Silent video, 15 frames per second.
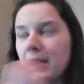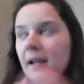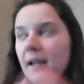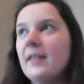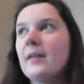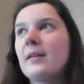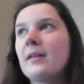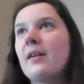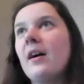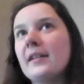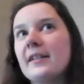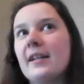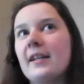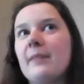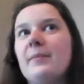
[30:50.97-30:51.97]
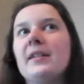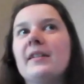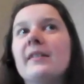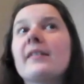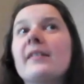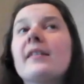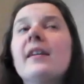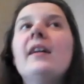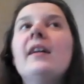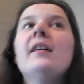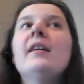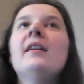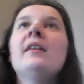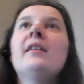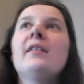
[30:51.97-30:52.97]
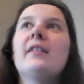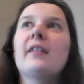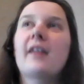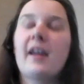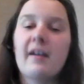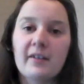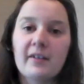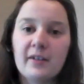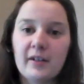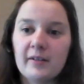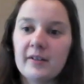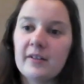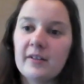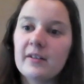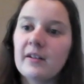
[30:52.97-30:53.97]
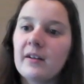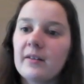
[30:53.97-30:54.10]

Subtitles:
And the concept is the characters